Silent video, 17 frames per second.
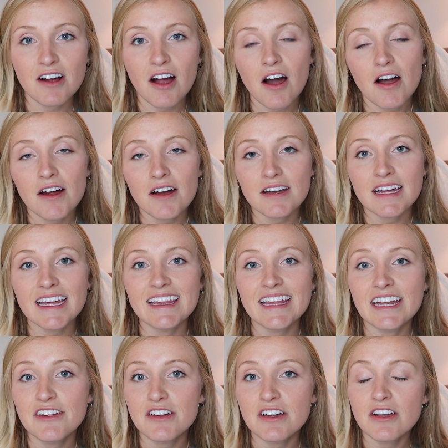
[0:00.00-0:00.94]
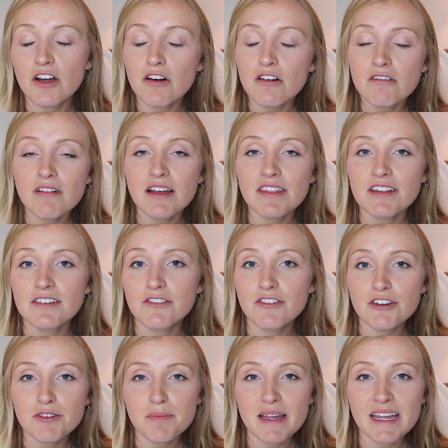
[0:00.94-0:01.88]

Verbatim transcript: card and then you can go around the group